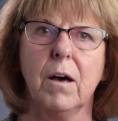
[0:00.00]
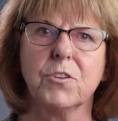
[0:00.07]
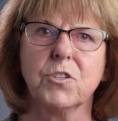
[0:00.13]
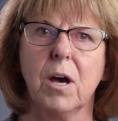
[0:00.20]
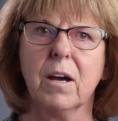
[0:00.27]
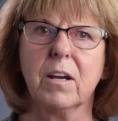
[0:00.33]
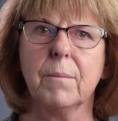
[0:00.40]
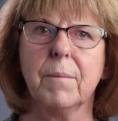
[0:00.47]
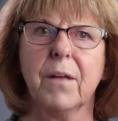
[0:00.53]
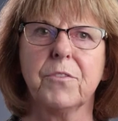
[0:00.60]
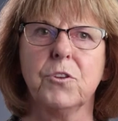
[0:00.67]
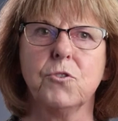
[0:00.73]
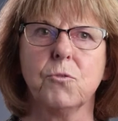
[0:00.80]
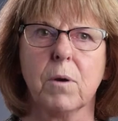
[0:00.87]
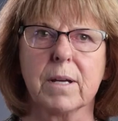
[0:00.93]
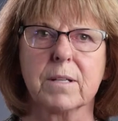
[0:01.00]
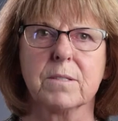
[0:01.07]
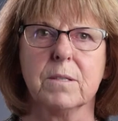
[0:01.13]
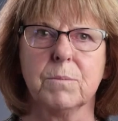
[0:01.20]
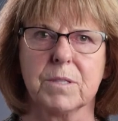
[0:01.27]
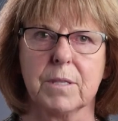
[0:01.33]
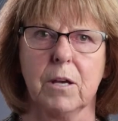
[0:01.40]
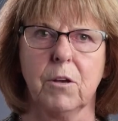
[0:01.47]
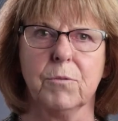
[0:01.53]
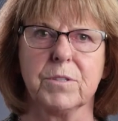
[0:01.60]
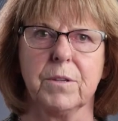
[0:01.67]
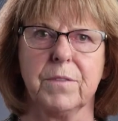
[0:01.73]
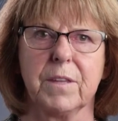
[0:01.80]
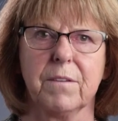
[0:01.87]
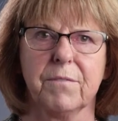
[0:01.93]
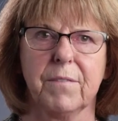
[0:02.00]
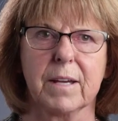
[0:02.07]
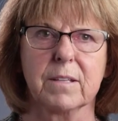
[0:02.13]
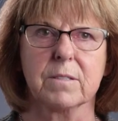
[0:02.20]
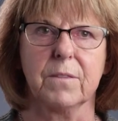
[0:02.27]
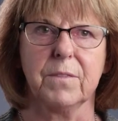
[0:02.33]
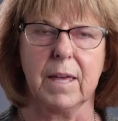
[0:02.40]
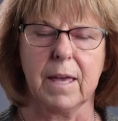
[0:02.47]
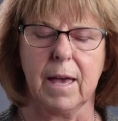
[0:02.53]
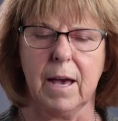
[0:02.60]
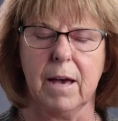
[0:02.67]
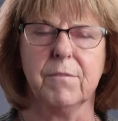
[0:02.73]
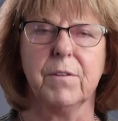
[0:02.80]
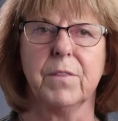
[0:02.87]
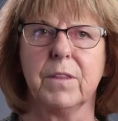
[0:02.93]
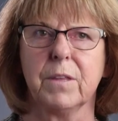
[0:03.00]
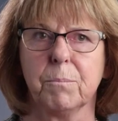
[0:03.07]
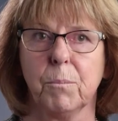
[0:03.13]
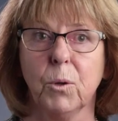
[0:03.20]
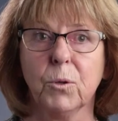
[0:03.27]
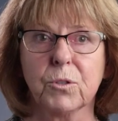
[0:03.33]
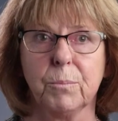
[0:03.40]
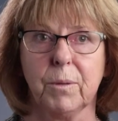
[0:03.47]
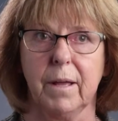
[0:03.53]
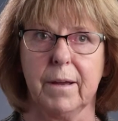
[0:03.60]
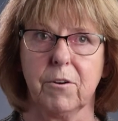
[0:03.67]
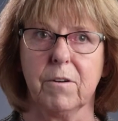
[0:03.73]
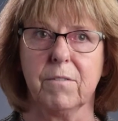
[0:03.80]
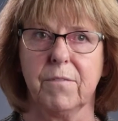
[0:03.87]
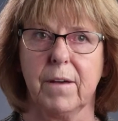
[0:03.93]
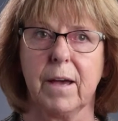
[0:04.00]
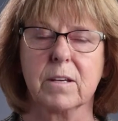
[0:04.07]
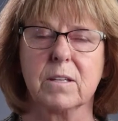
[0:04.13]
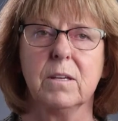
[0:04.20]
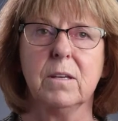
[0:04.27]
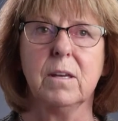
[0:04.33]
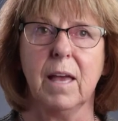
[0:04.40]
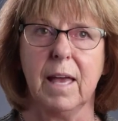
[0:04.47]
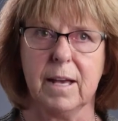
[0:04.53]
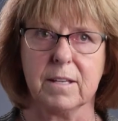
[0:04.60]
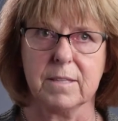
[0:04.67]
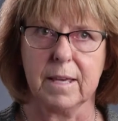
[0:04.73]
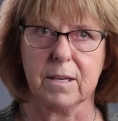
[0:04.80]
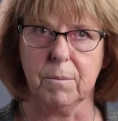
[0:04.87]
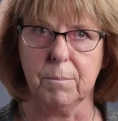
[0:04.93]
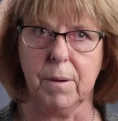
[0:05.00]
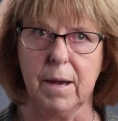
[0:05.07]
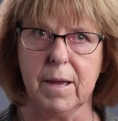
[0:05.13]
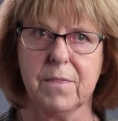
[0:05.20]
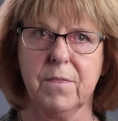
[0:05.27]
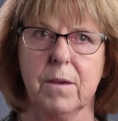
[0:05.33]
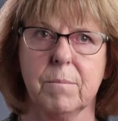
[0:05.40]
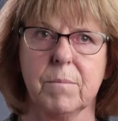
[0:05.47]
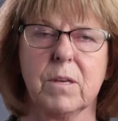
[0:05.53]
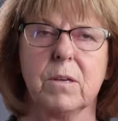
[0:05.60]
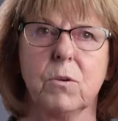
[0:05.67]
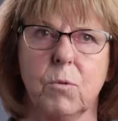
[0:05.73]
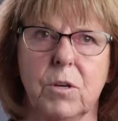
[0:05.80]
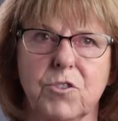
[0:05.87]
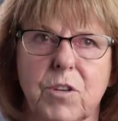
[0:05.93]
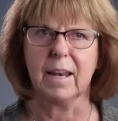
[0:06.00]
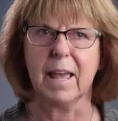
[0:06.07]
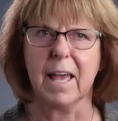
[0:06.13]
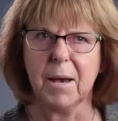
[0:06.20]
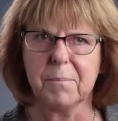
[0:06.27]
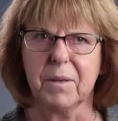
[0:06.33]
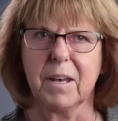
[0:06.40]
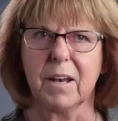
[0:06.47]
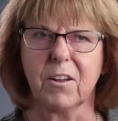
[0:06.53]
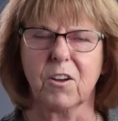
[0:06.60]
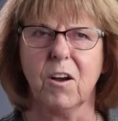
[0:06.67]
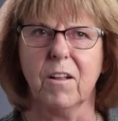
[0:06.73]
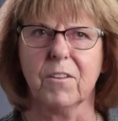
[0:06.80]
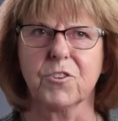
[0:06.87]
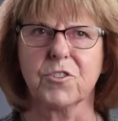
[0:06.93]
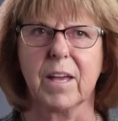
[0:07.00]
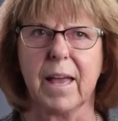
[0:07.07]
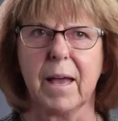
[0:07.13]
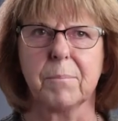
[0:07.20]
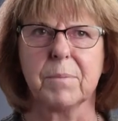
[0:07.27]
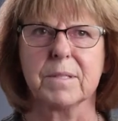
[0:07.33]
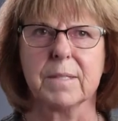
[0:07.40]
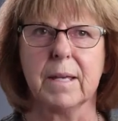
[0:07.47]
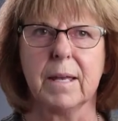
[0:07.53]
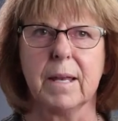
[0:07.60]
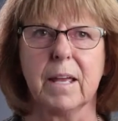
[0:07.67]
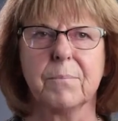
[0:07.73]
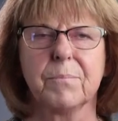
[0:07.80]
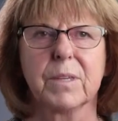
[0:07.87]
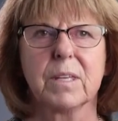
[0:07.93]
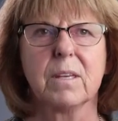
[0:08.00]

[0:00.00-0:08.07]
Talk about the drugs themselves and the effects that they have and the multiplier effect as they combine them, which can happen in a college campus setting.